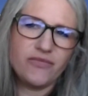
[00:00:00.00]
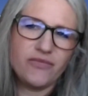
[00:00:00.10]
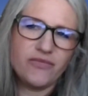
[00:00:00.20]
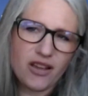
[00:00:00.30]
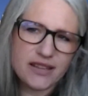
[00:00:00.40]

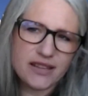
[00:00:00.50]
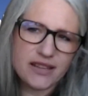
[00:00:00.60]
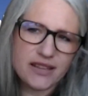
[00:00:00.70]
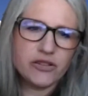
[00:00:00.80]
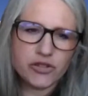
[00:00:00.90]

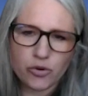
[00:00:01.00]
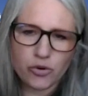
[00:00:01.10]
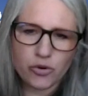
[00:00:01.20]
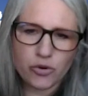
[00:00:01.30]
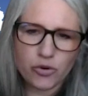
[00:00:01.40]
nausea,
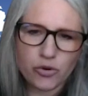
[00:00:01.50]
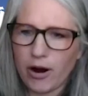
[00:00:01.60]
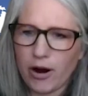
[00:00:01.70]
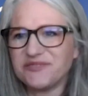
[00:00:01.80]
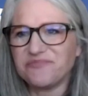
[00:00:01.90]
shortness of breath.